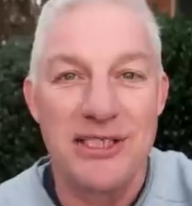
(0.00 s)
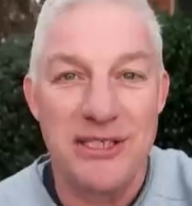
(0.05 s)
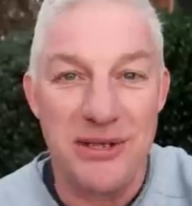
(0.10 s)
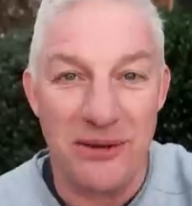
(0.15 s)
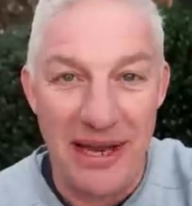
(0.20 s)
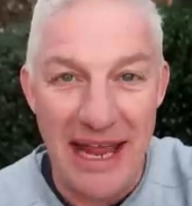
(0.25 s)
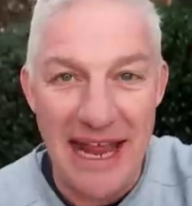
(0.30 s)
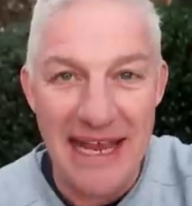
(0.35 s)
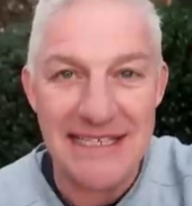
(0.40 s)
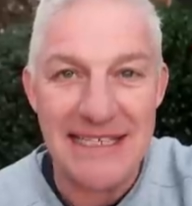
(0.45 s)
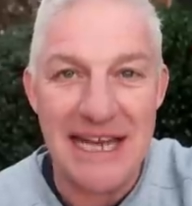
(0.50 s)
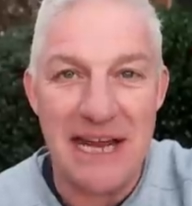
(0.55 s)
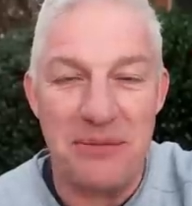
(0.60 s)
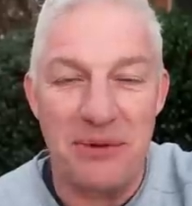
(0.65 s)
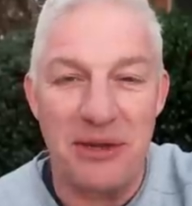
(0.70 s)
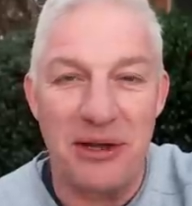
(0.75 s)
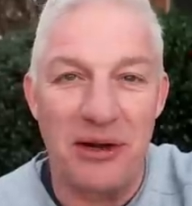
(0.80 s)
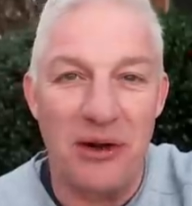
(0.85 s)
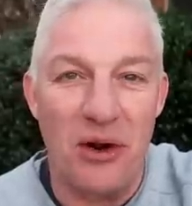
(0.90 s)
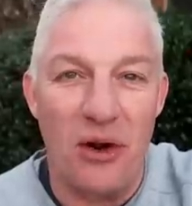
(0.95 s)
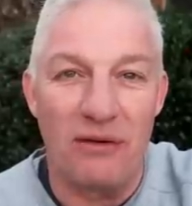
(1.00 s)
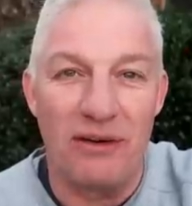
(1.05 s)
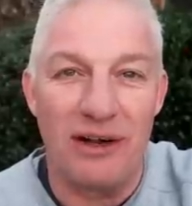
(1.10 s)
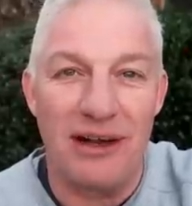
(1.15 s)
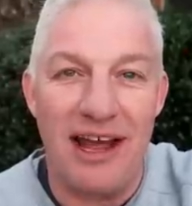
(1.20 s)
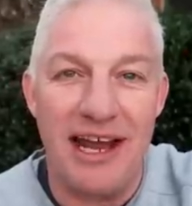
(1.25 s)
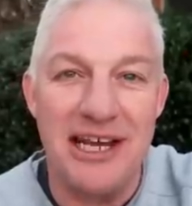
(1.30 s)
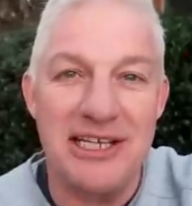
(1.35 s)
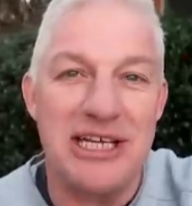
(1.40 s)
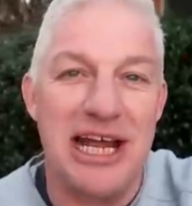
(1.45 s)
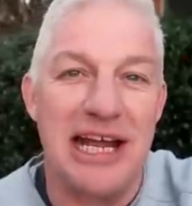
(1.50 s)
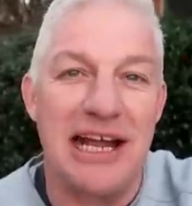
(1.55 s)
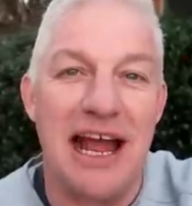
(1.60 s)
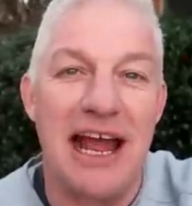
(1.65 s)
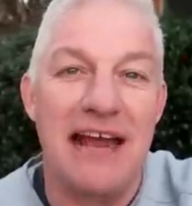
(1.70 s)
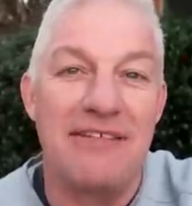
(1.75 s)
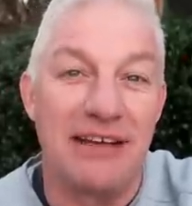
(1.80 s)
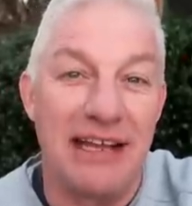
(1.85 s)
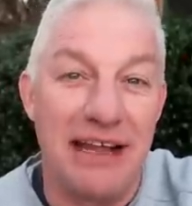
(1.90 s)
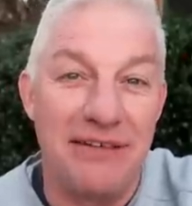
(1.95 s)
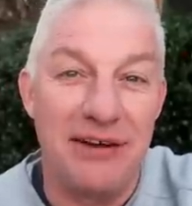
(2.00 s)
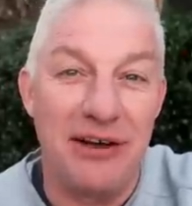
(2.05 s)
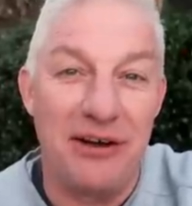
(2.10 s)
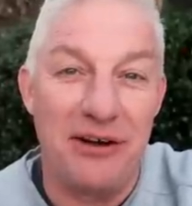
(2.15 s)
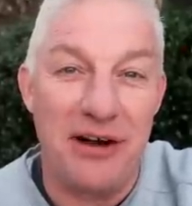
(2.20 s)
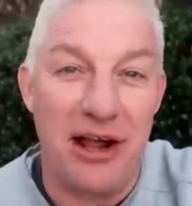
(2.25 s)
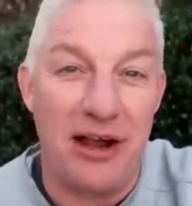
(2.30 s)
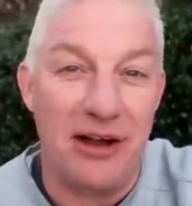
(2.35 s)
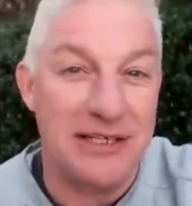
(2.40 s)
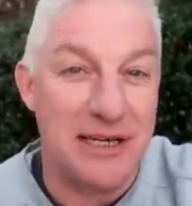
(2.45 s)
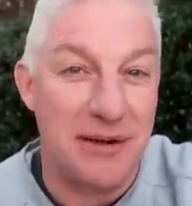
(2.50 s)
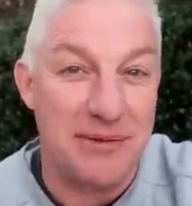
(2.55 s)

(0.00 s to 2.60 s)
So last hand we're gonna go over at line check. I have $1,100,